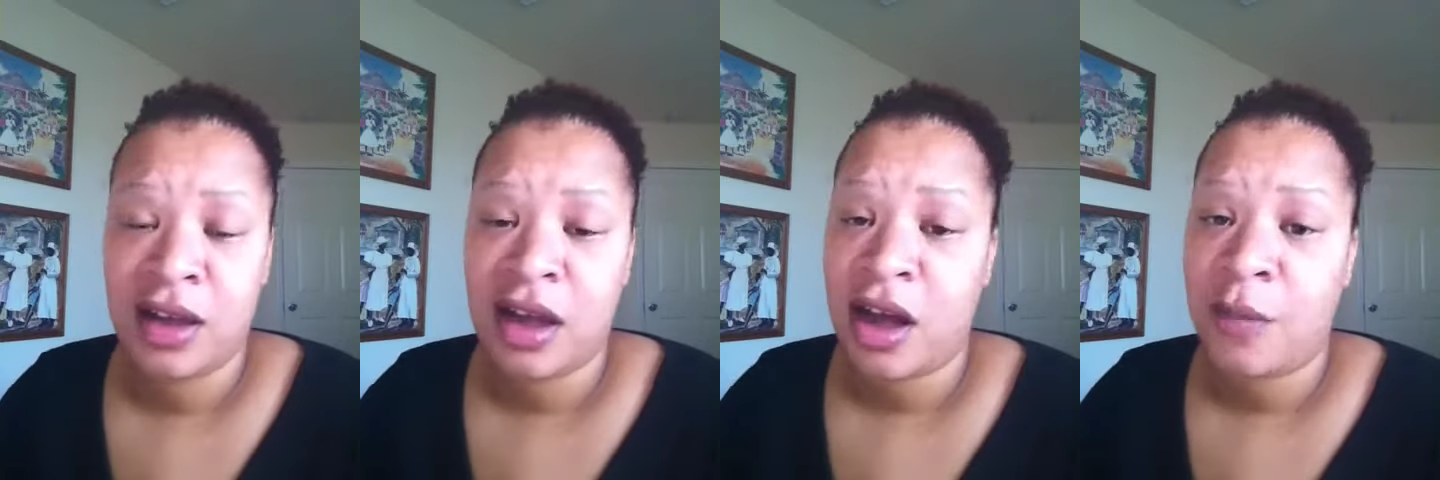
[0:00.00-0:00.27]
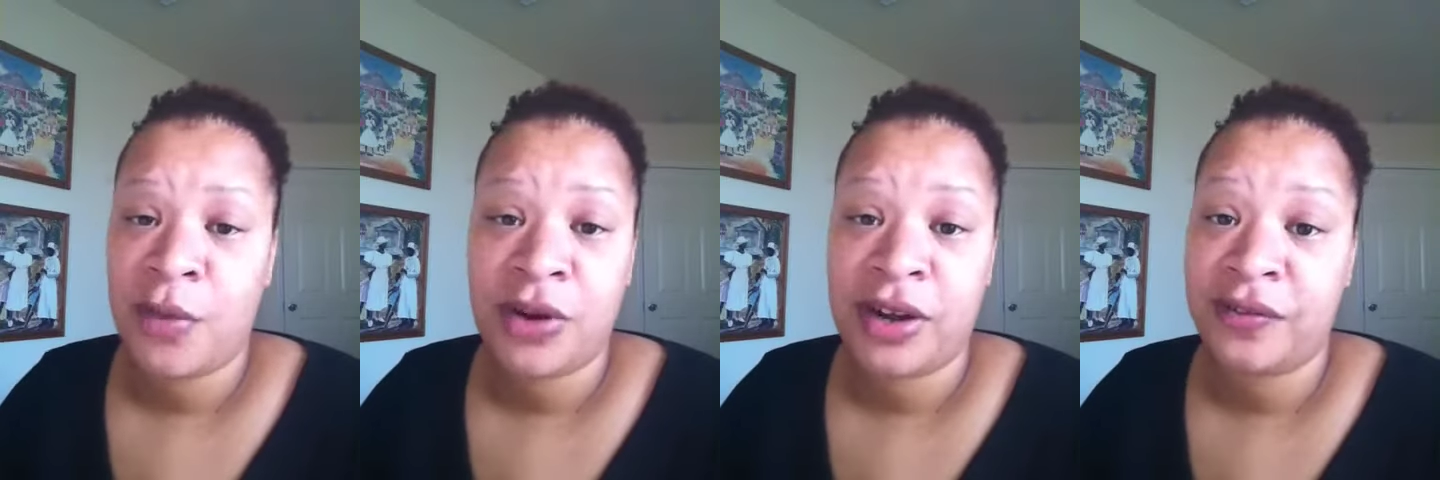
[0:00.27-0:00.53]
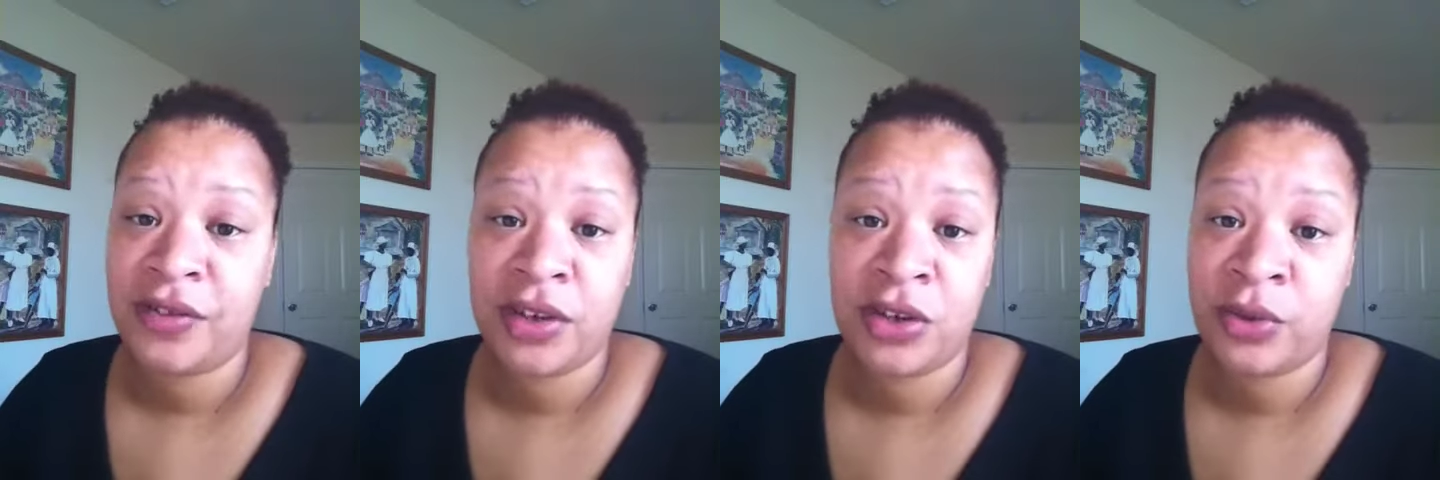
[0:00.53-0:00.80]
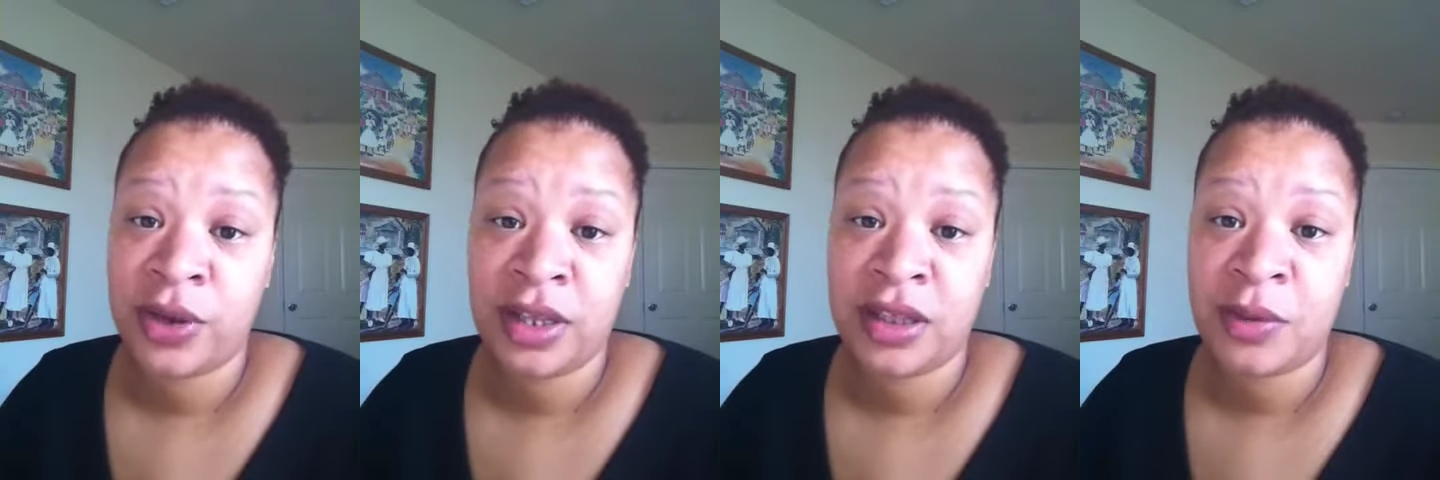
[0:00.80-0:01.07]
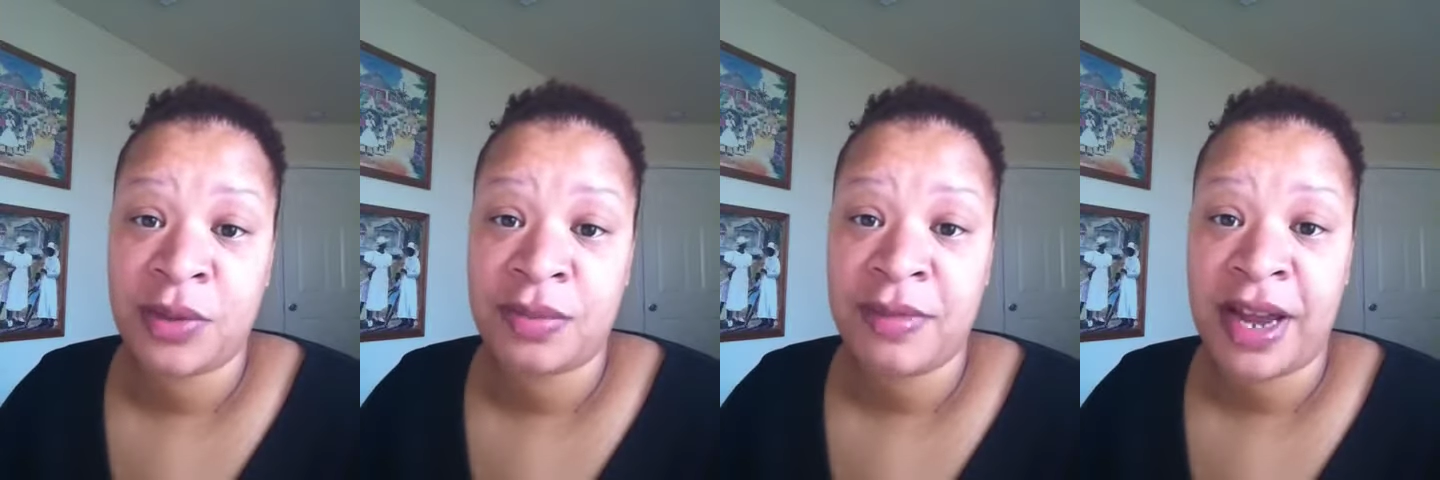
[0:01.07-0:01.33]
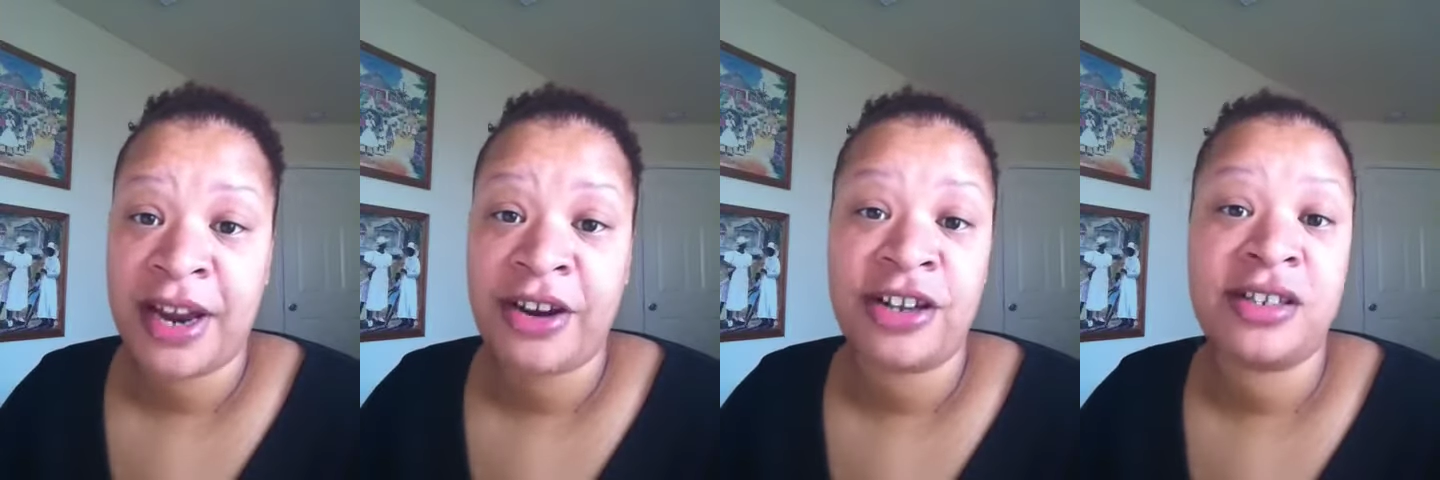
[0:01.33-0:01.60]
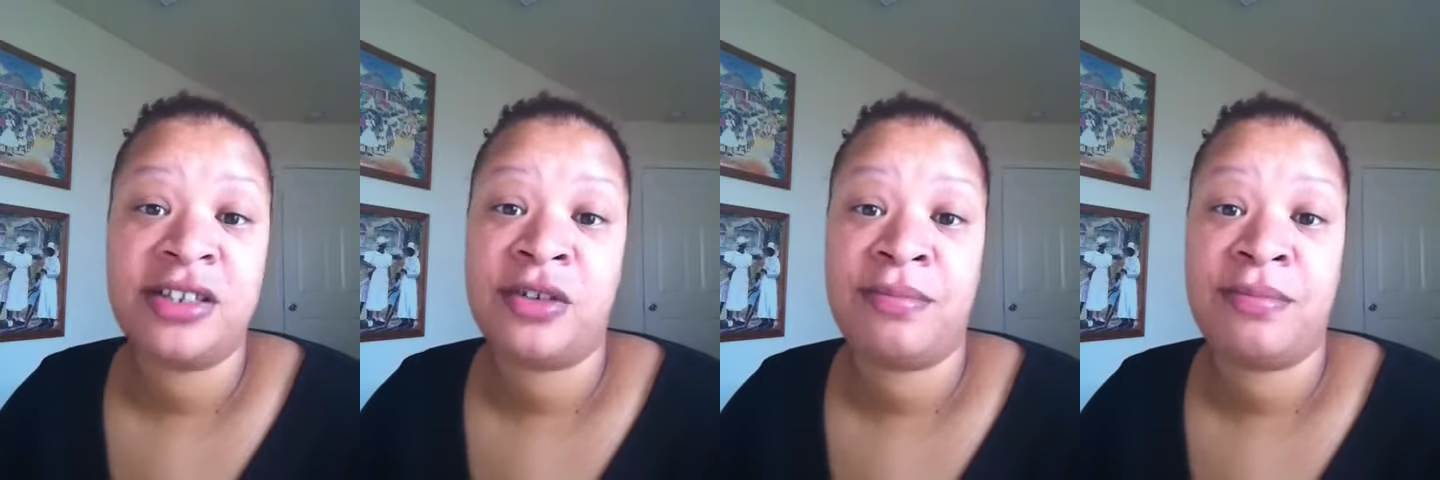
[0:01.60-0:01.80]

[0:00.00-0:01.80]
I won't have to do anything with my hair until